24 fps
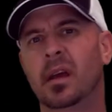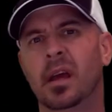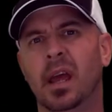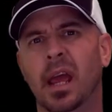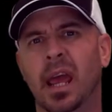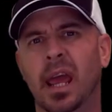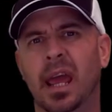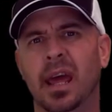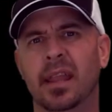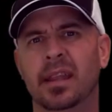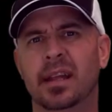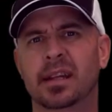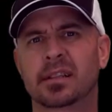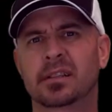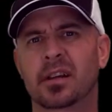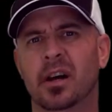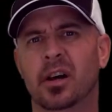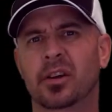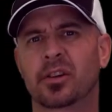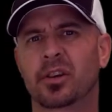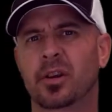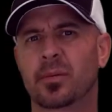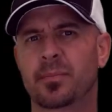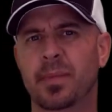And that's
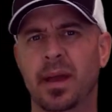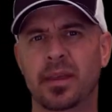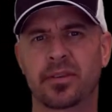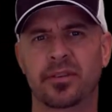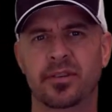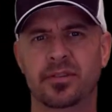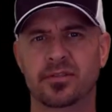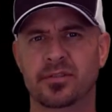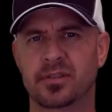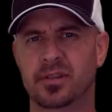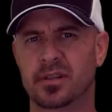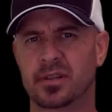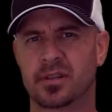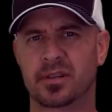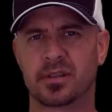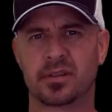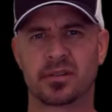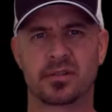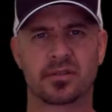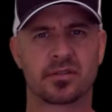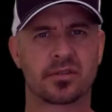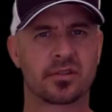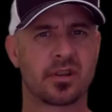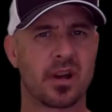all your
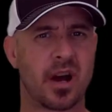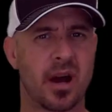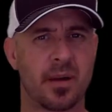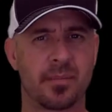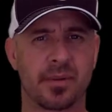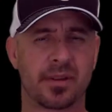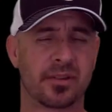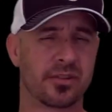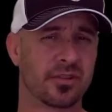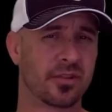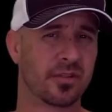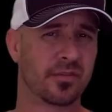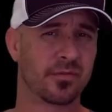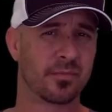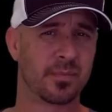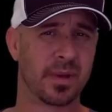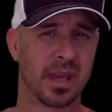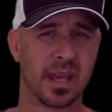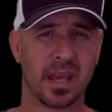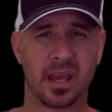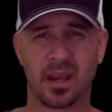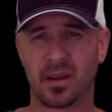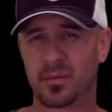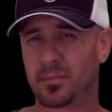messages, comments you've
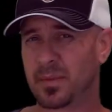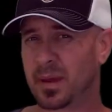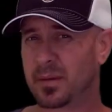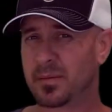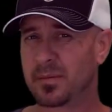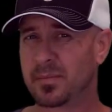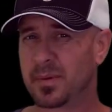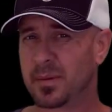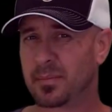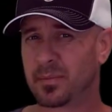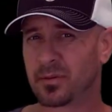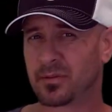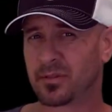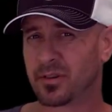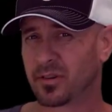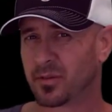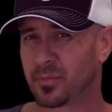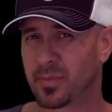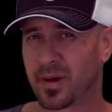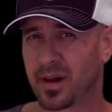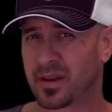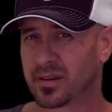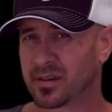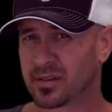made, maybe people
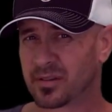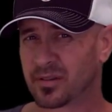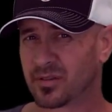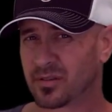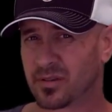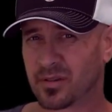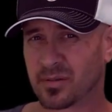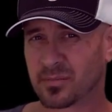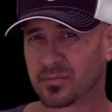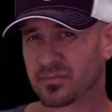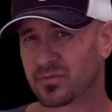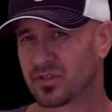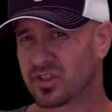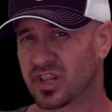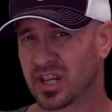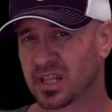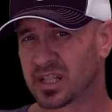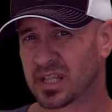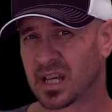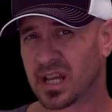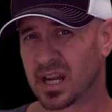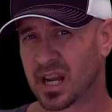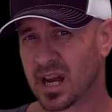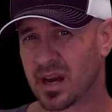responding to them. Check
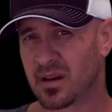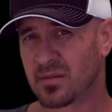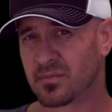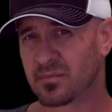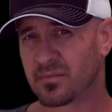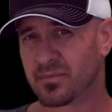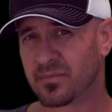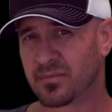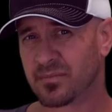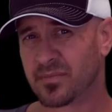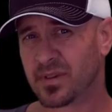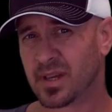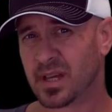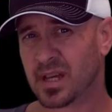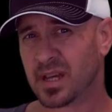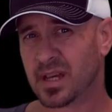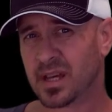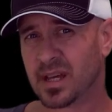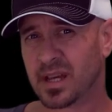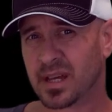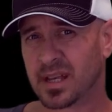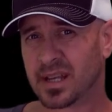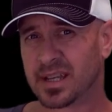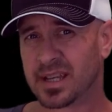that out.
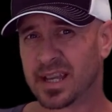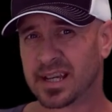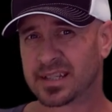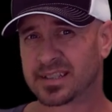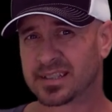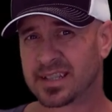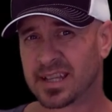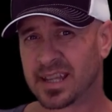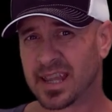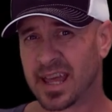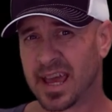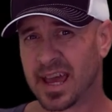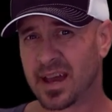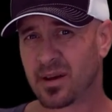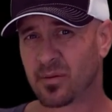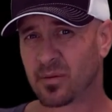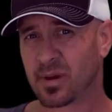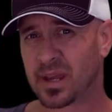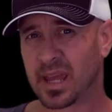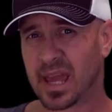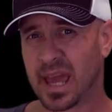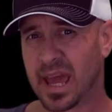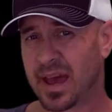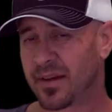Next to that,
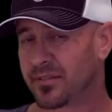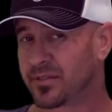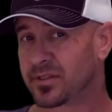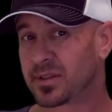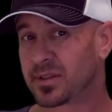we have